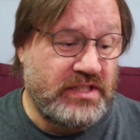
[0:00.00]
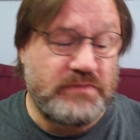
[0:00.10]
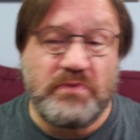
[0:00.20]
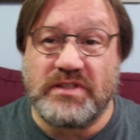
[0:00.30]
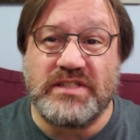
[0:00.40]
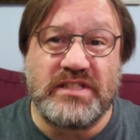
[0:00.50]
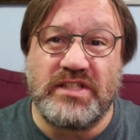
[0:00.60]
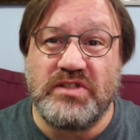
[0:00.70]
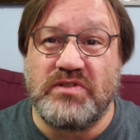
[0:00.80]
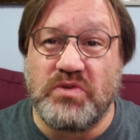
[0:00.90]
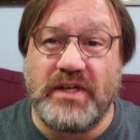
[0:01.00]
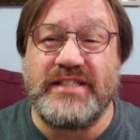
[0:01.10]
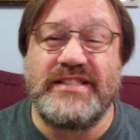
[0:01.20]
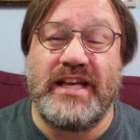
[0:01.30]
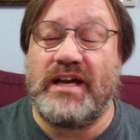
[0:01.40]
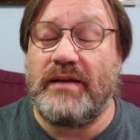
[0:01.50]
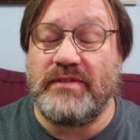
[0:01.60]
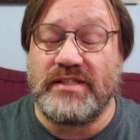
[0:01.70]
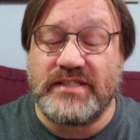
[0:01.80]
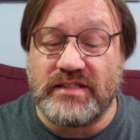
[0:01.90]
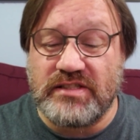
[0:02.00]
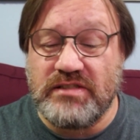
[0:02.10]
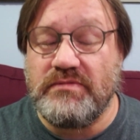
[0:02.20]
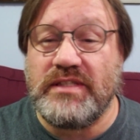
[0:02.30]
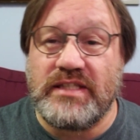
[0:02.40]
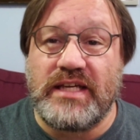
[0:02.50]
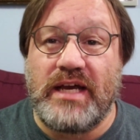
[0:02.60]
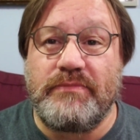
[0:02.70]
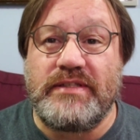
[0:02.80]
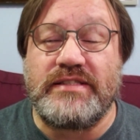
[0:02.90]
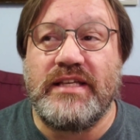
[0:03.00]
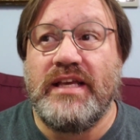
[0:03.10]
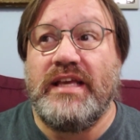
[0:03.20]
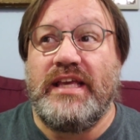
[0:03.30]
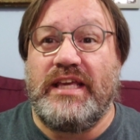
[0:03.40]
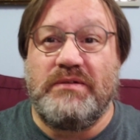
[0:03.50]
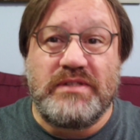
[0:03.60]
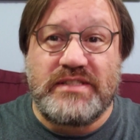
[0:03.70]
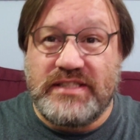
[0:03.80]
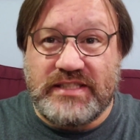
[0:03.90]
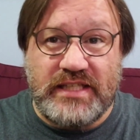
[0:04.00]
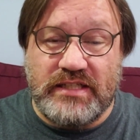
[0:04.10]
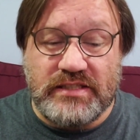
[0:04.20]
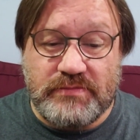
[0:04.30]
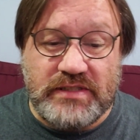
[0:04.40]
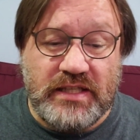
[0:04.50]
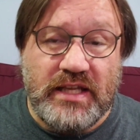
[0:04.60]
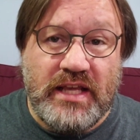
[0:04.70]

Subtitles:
This book is going to do twice that. I'm going to sell 2 million copies." He was the salesman,